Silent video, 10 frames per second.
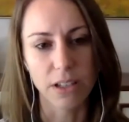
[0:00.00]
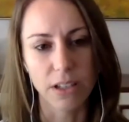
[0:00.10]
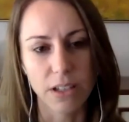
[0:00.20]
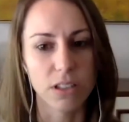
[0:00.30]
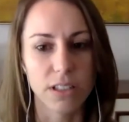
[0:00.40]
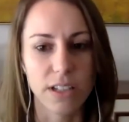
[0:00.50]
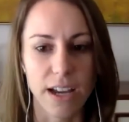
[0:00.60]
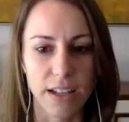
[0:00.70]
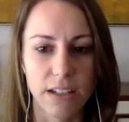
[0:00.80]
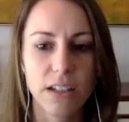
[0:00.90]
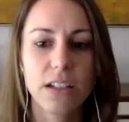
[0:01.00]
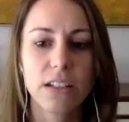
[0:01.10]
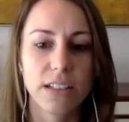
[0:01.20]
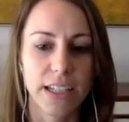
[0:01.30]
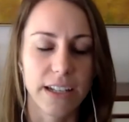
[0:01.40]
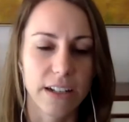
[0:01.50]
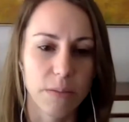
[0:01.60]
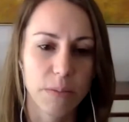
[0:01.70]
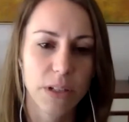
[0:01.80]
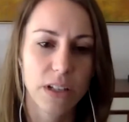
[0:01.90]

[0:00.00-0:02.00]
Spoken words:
closely tied to GitHub.